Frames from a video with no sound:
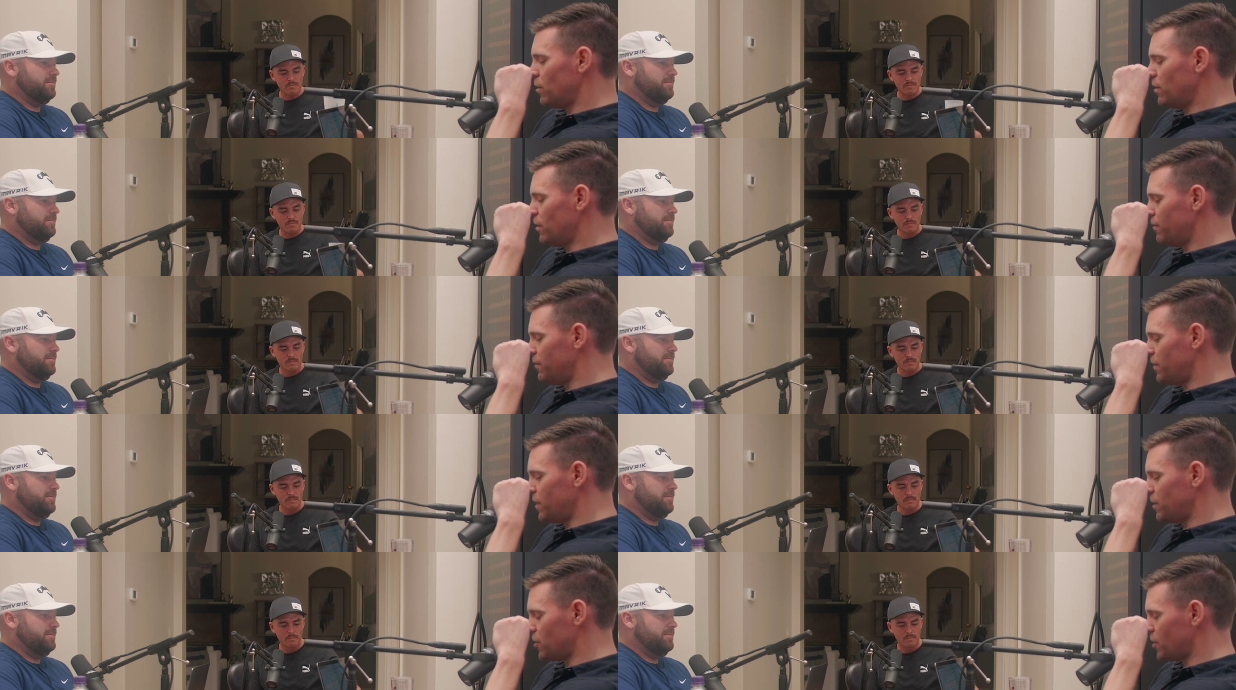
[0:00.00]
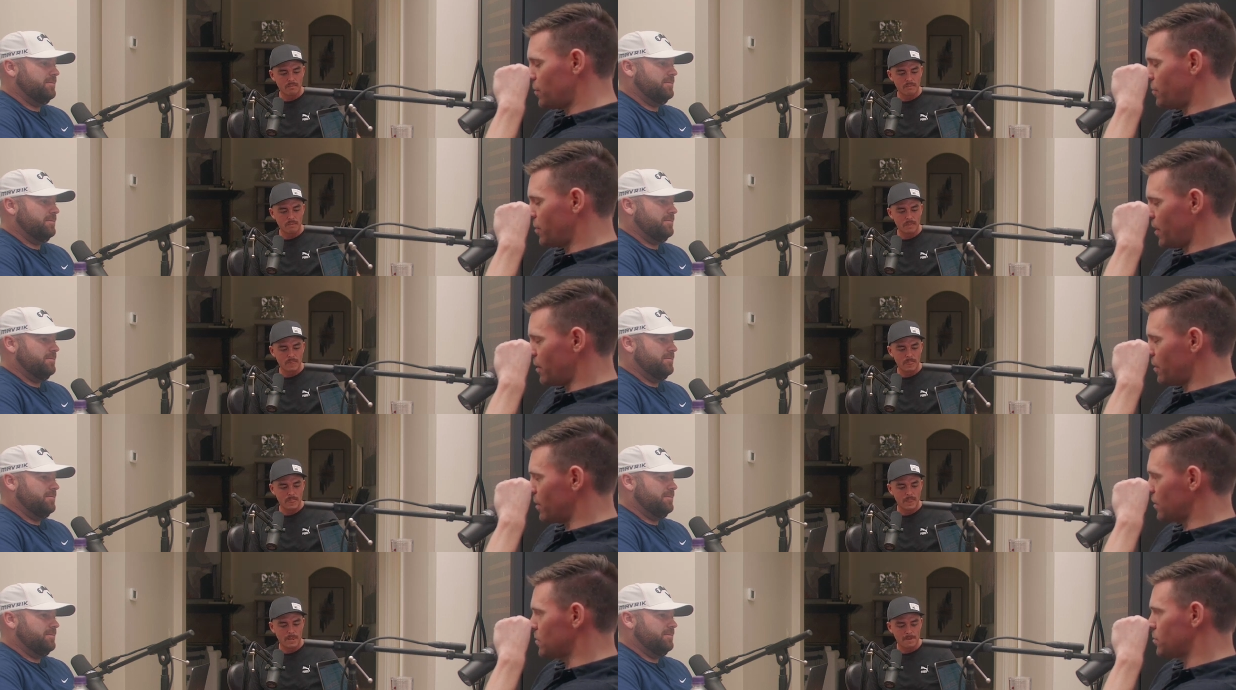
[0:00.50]
Speaker 1: you're in the featured
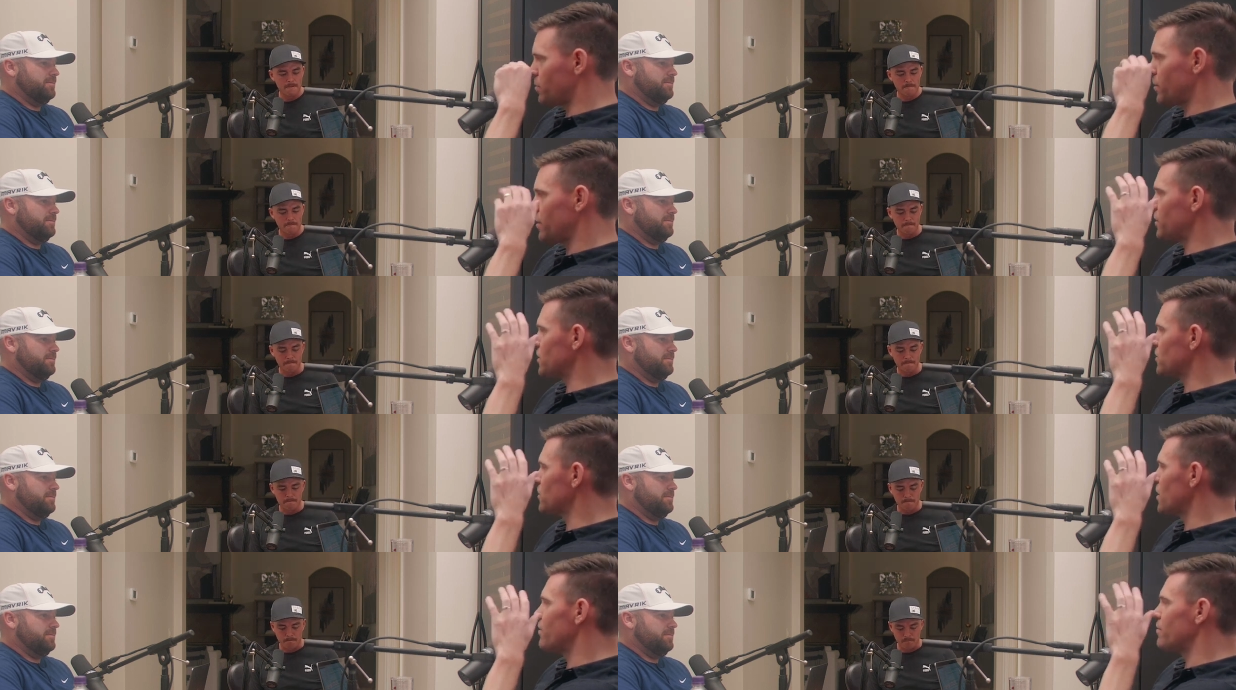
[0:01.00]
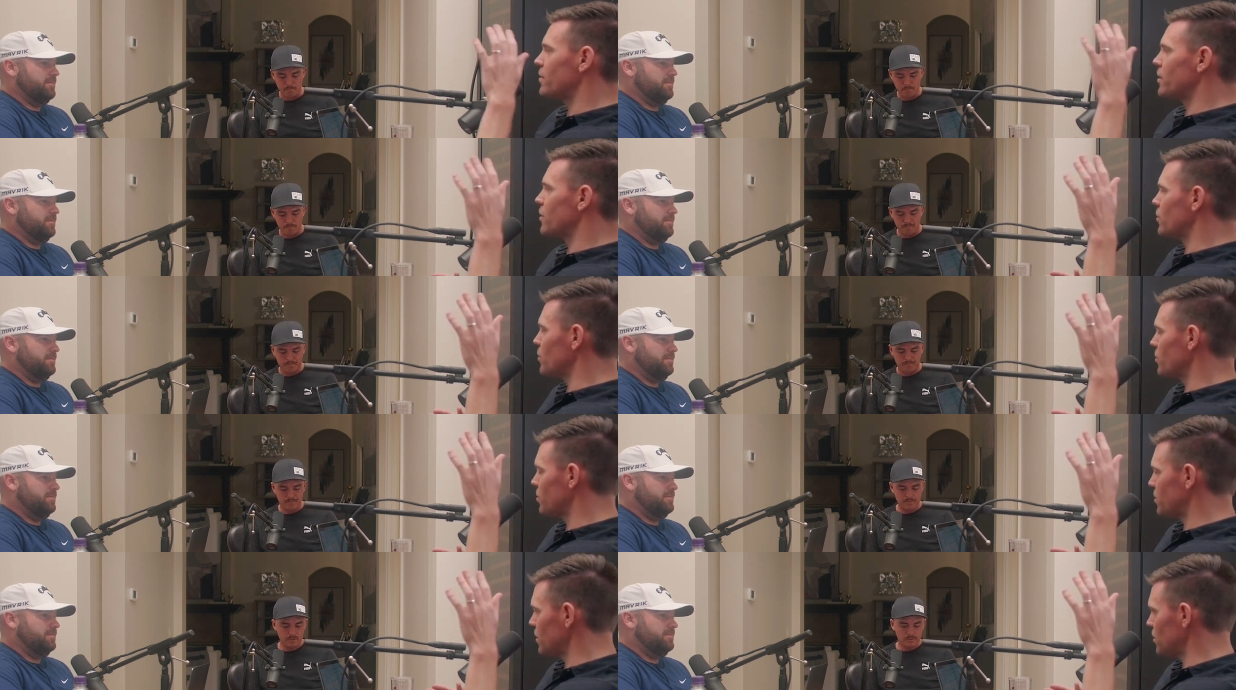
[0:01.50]
pairings pretty much
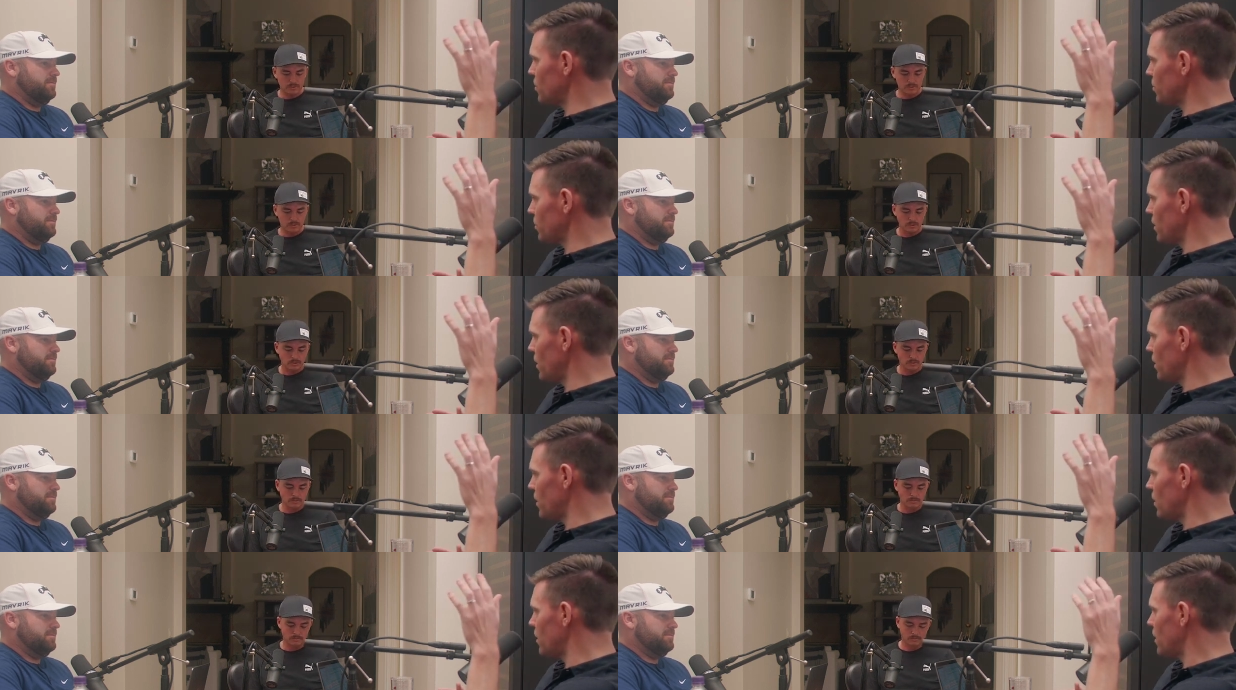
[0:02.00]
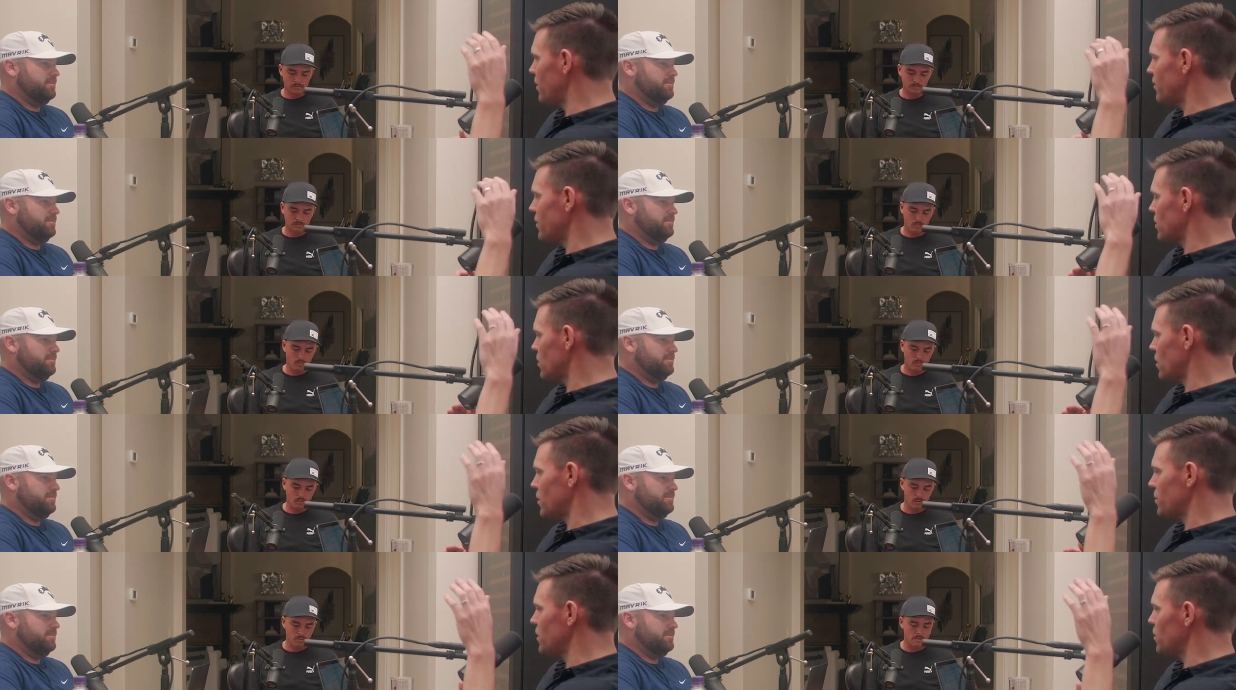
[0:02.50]
every group that you play or
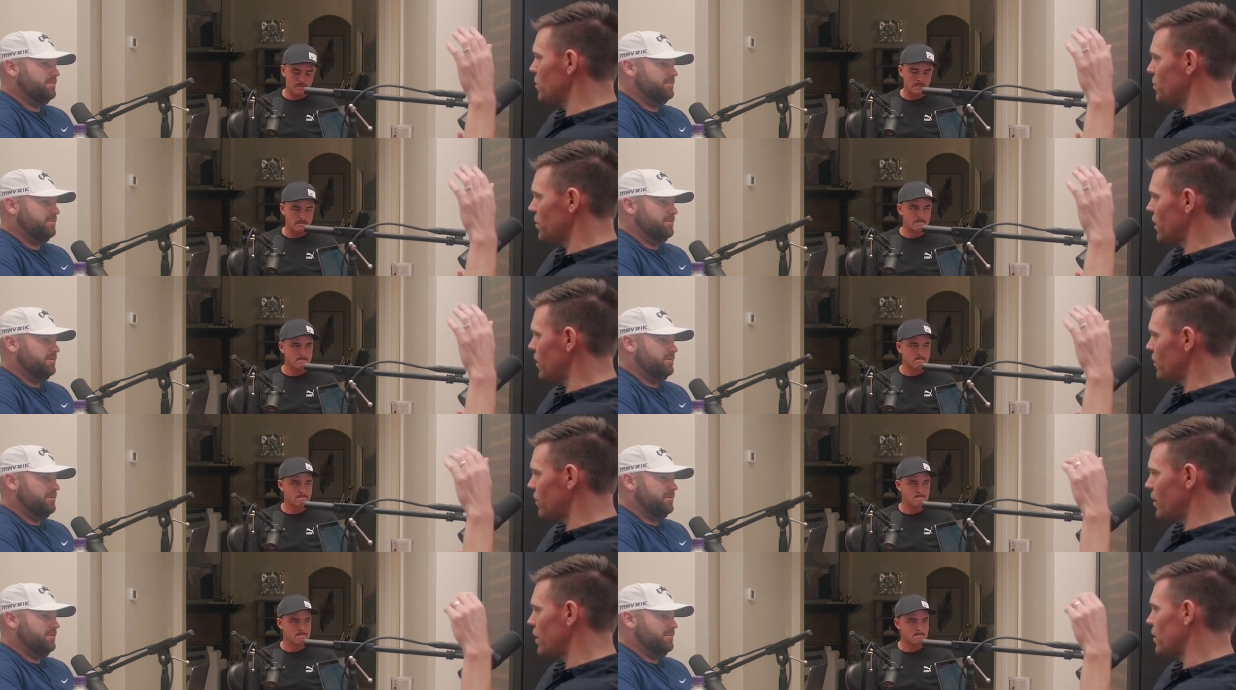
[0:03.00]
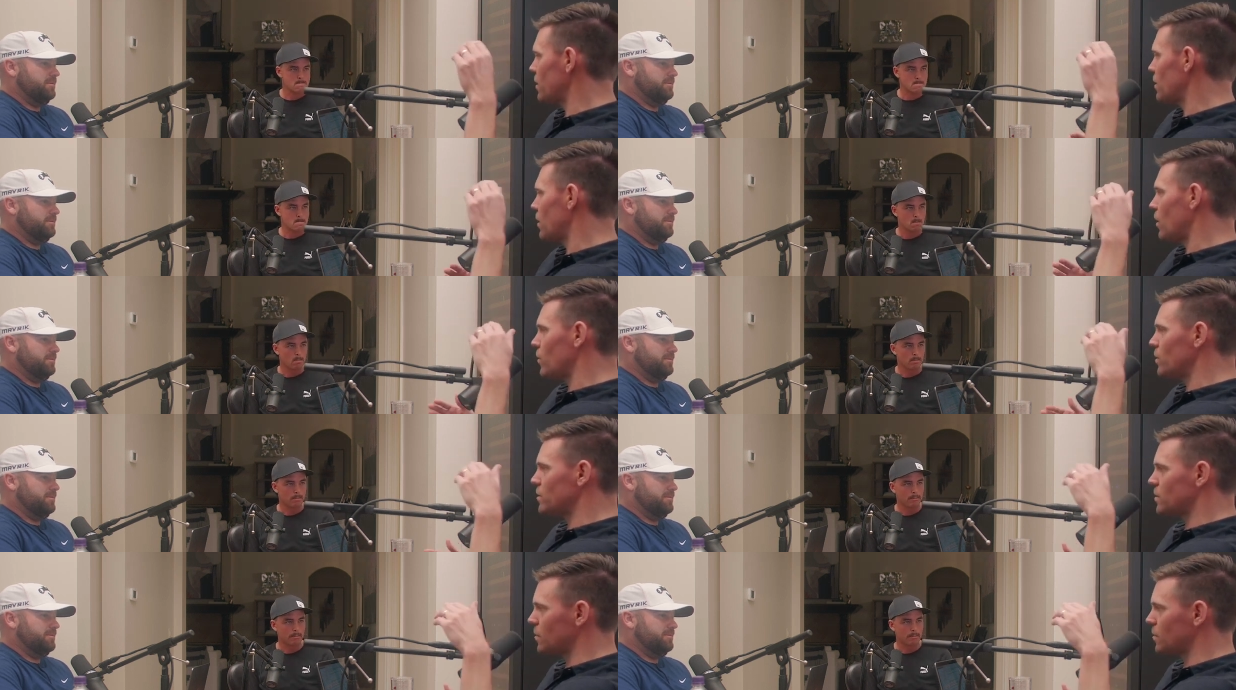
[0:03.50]
every tournament you play, right? You're